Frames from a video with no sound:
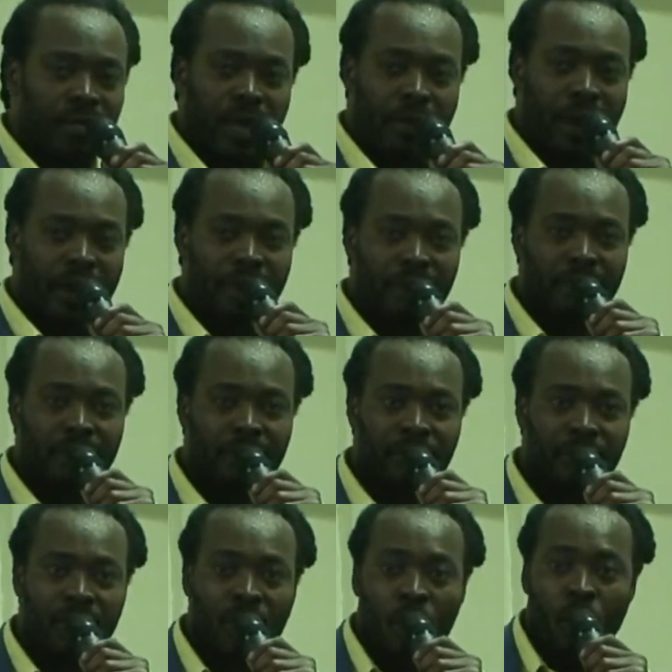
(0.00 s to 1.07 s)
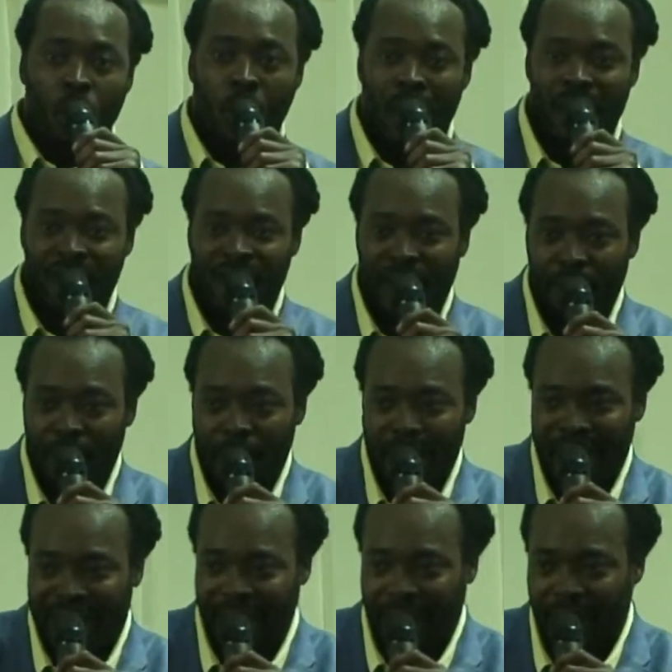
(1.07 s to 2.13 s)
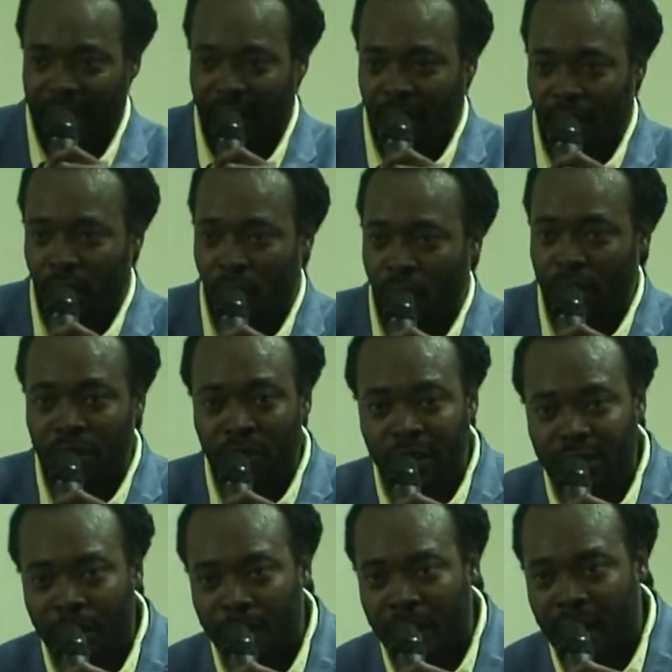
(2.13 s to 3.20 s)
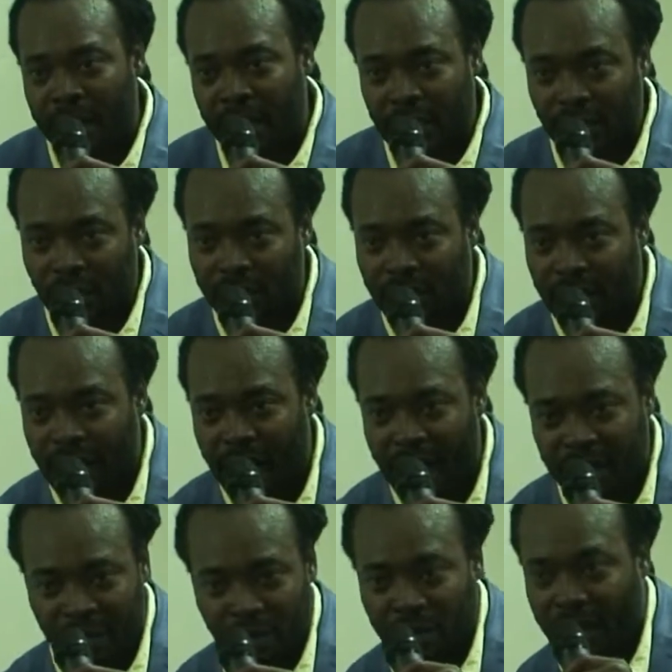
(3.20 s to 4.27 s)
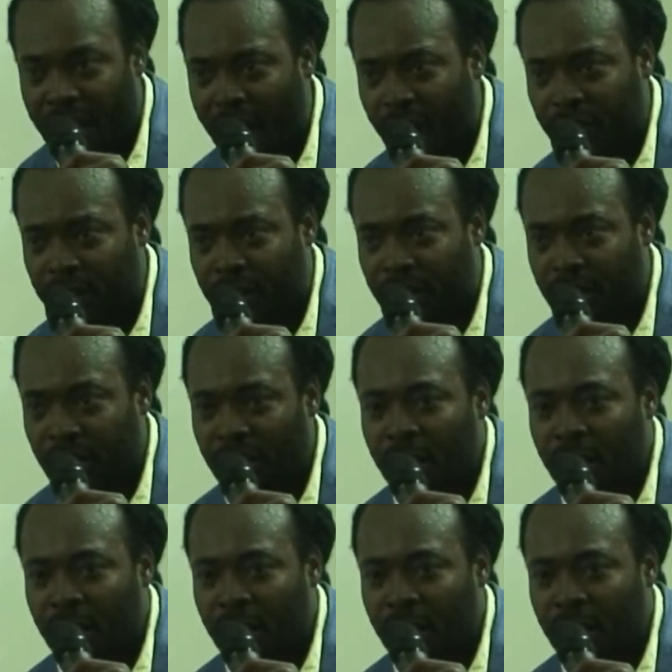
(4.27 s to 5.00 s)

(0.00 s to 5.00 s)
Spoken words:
Amen? Whatever is missing. Oh, it's not the money, it's not the car, it's not the house.